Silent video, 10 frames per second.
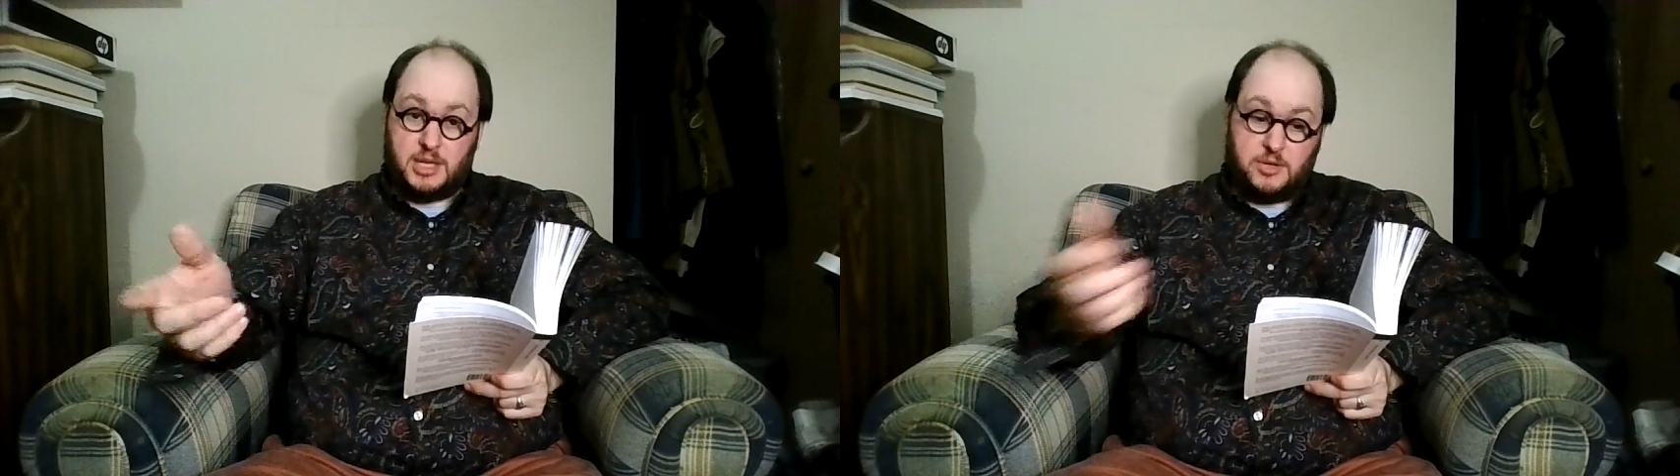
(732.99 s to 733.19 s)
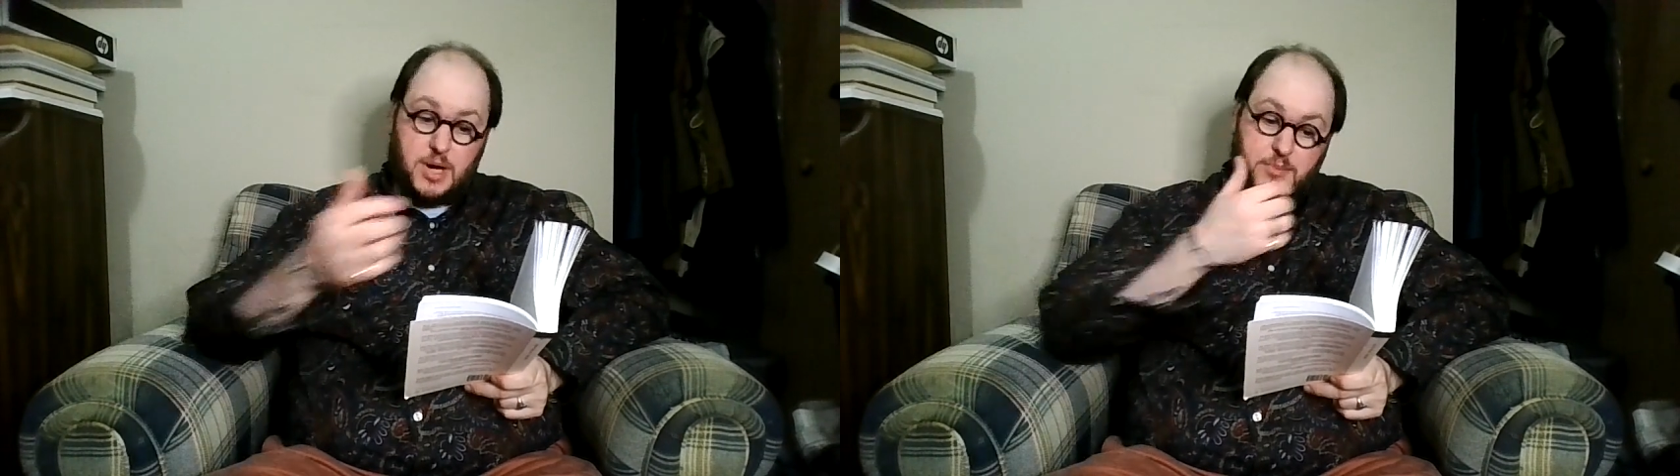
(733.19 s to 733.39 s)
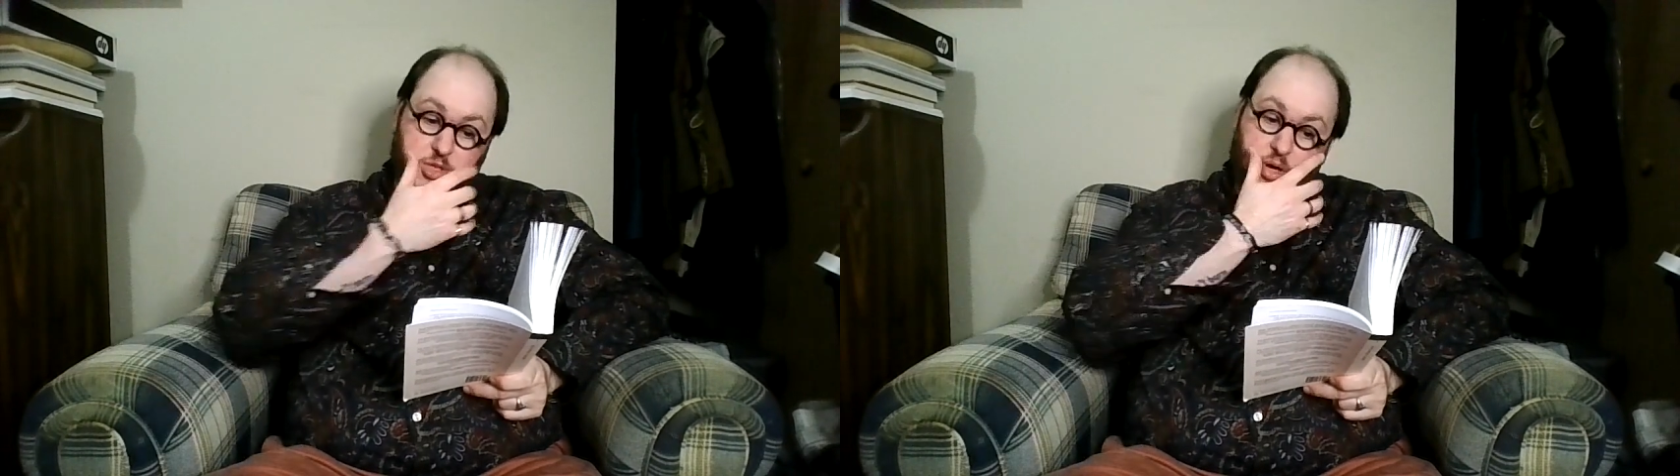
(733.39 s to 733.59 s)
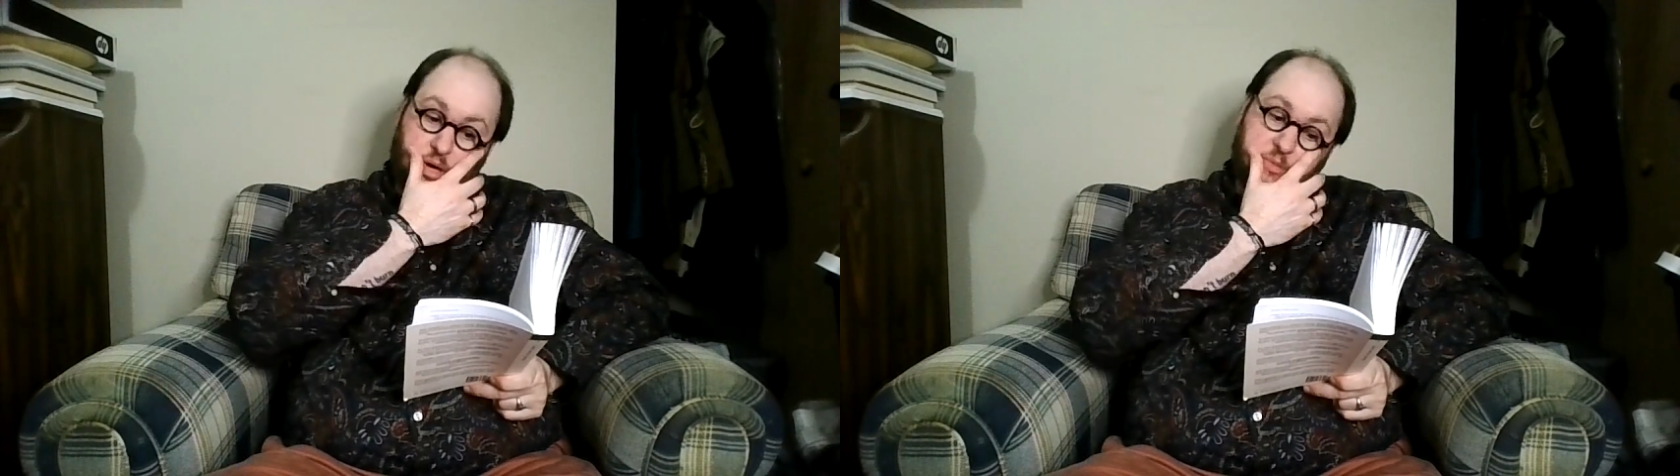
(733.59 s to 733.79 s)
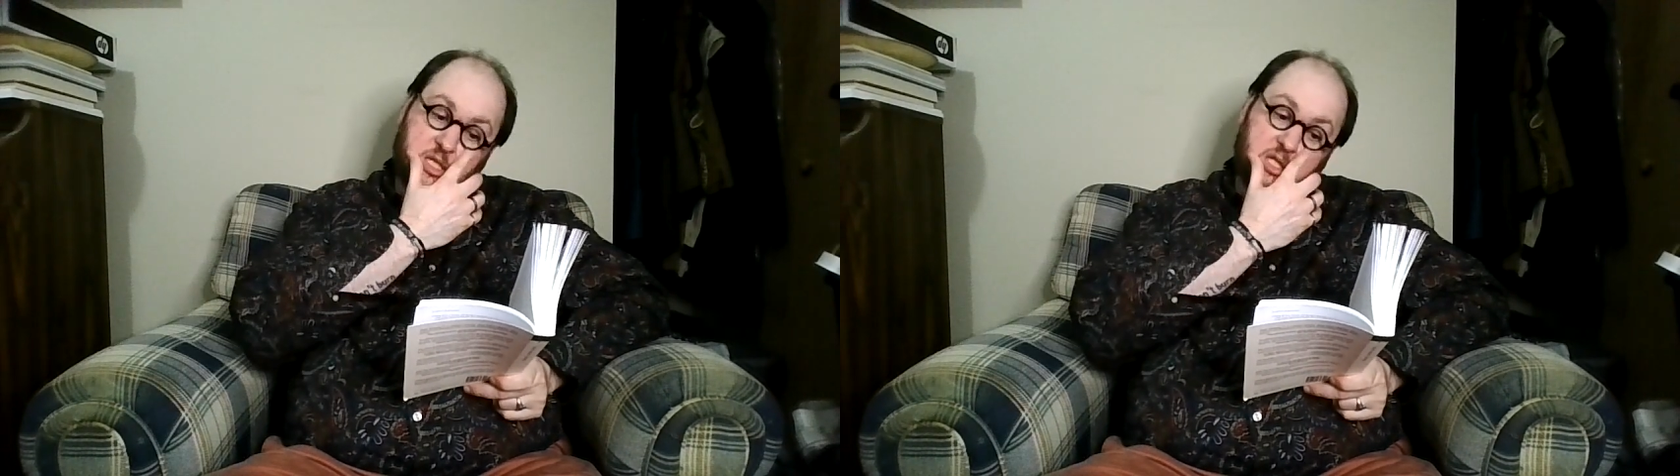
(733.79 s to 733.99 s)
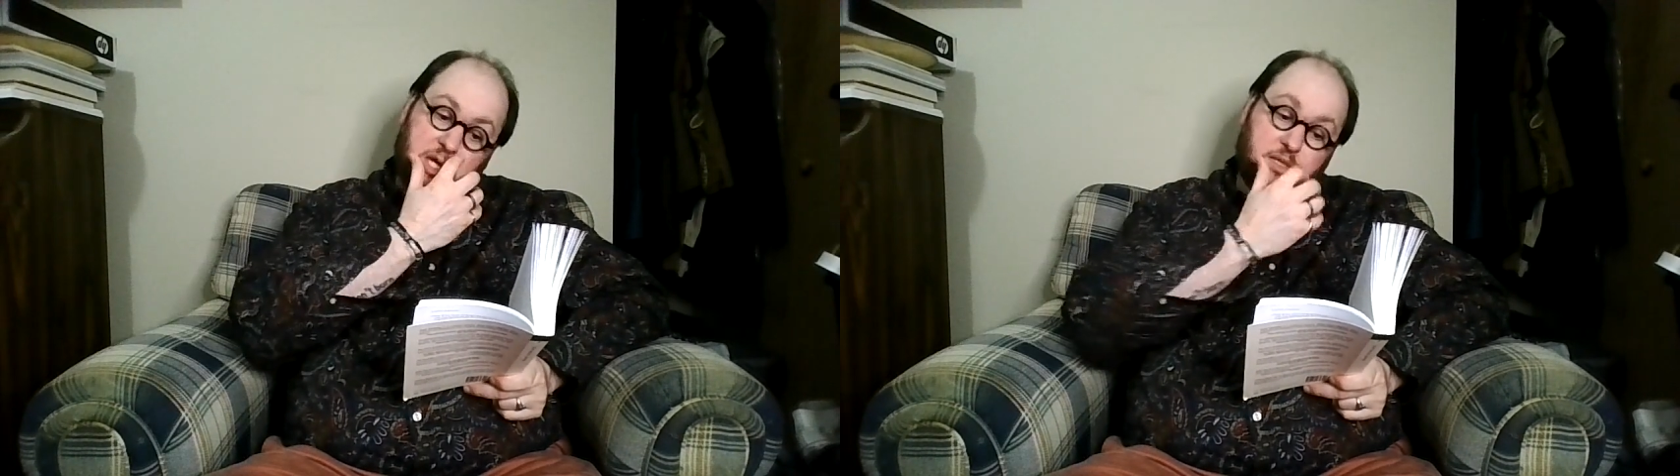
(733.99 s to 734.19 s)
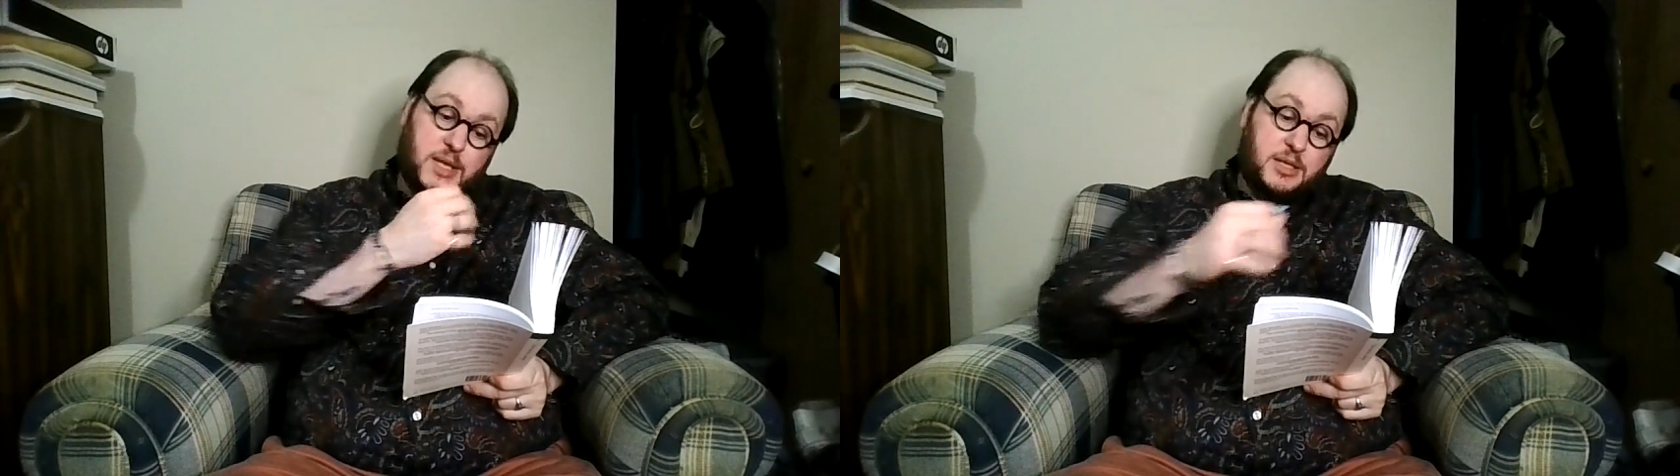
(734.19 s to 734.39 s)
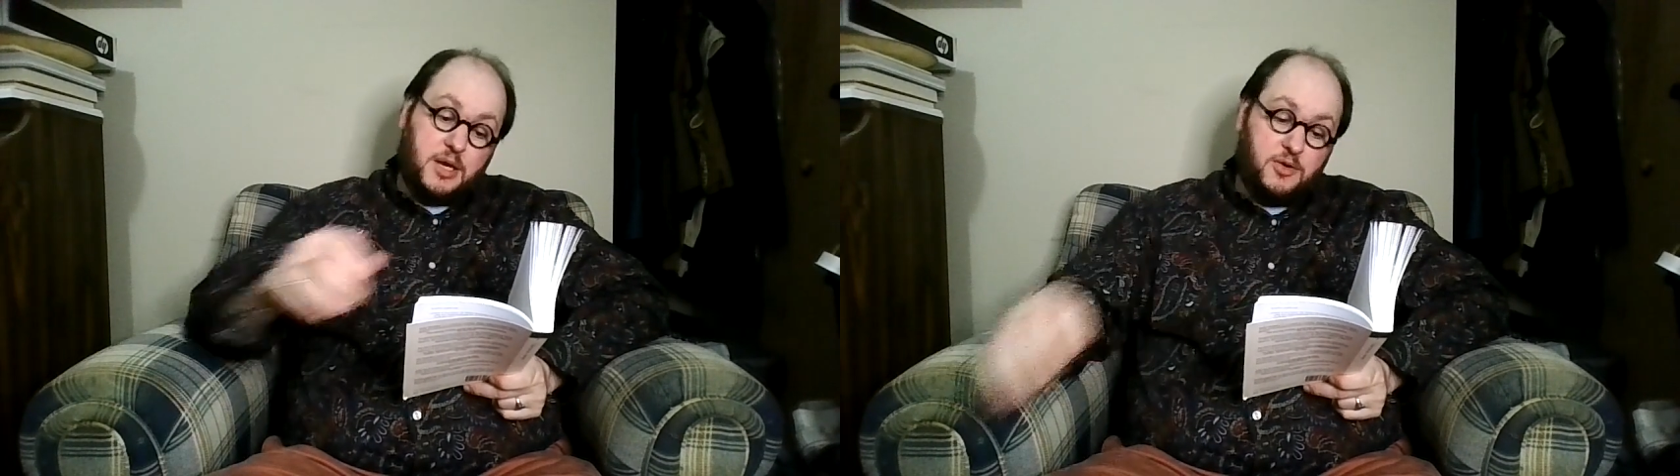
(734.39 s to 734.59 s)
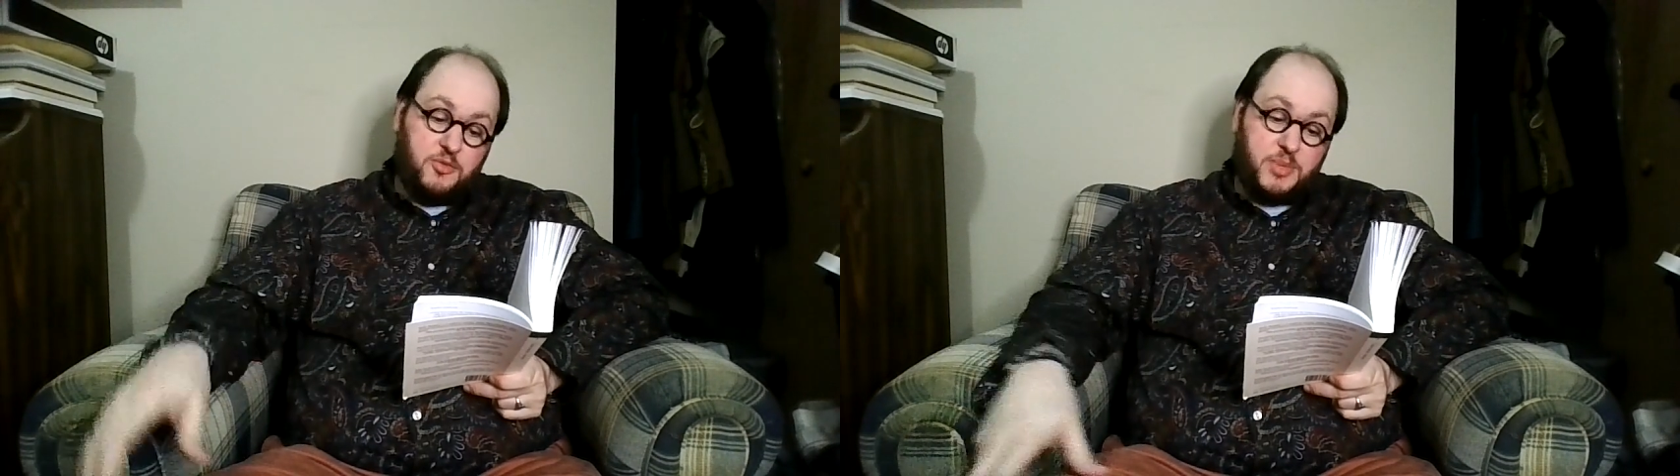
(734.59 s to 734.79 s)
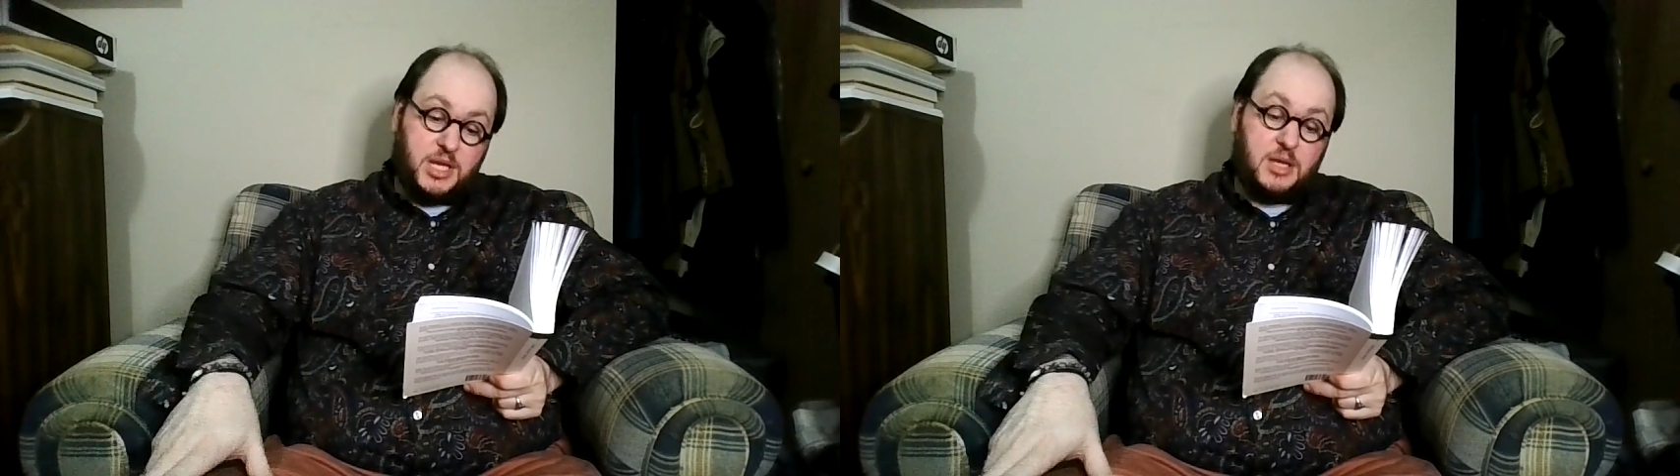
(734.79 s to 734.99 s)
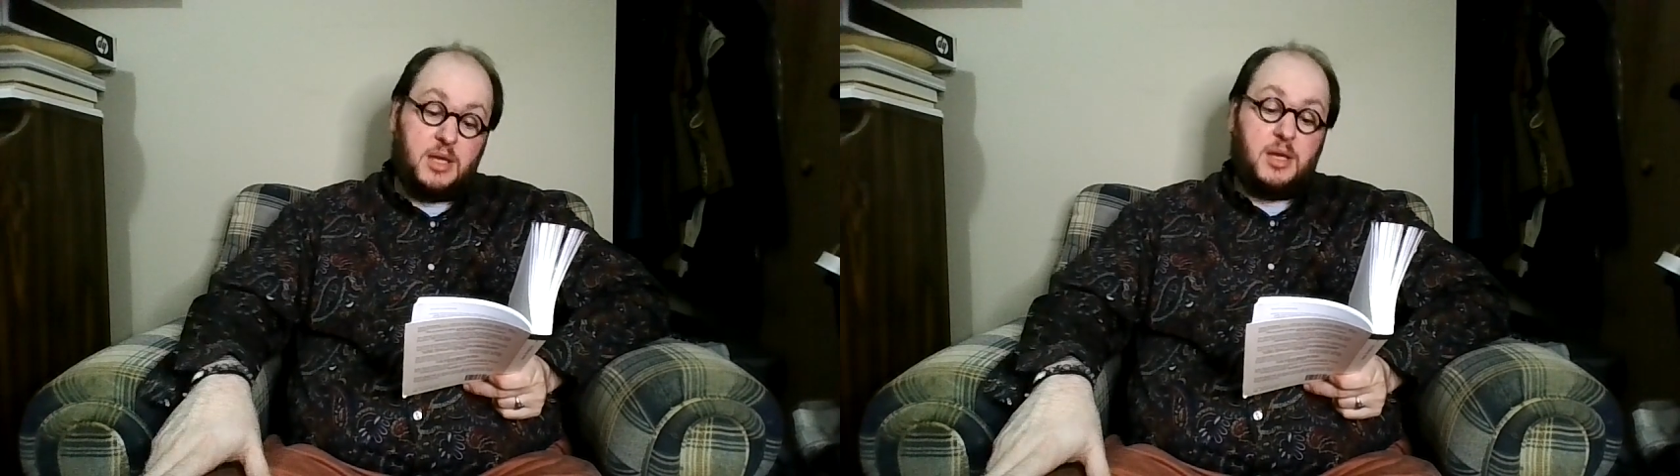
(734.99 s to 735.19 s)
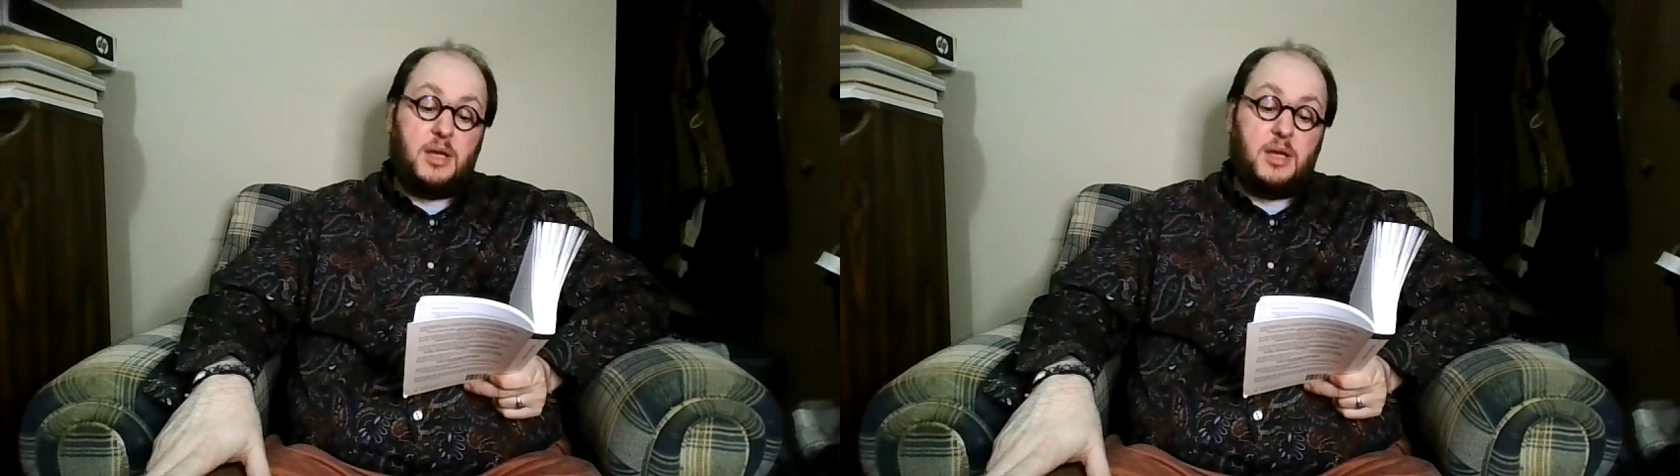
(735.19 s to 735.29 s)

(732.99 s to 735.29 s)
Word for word: And he grabs her arm, and she says, "Let go of me."